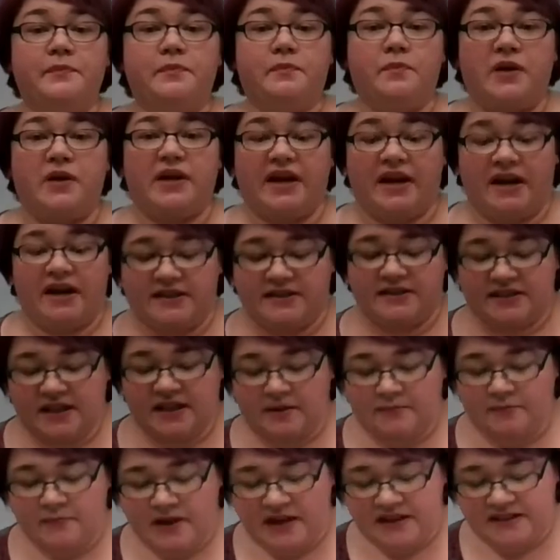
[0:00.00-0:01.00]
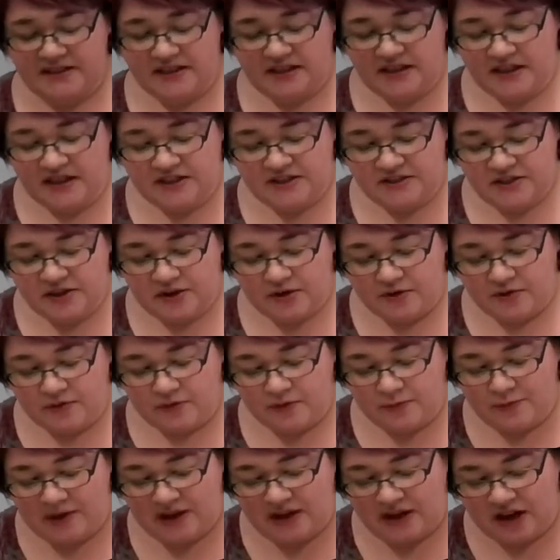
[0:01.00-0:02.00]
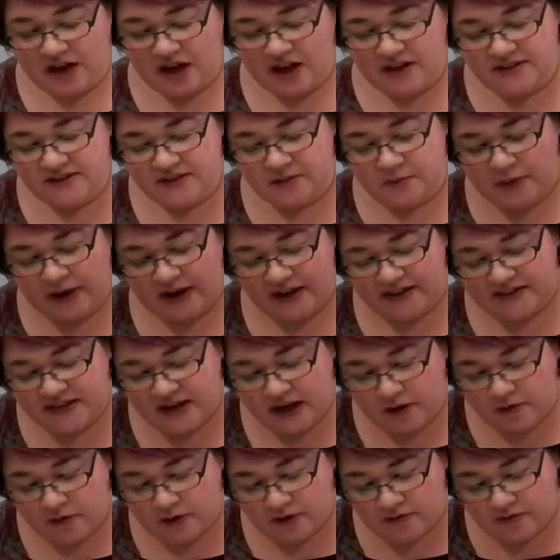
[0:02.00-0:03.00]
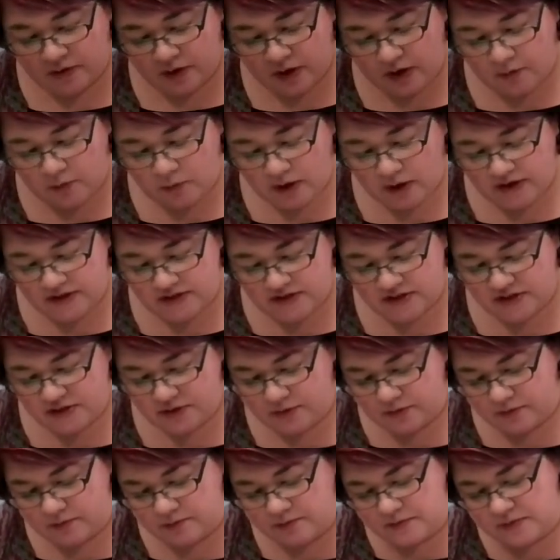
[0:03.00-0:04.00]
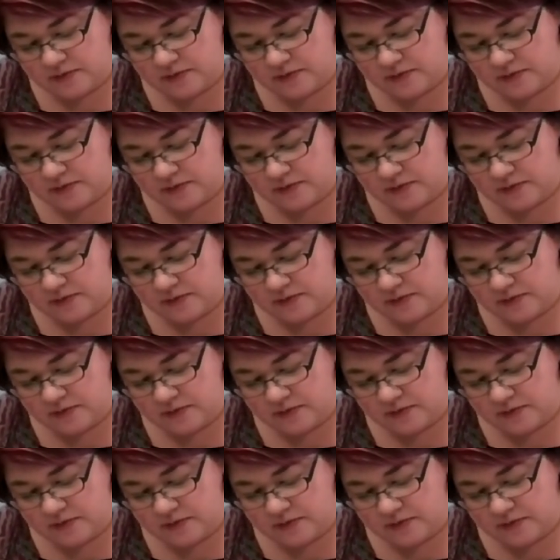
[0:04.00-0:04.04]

because it makes it easier for me to customize however I want to.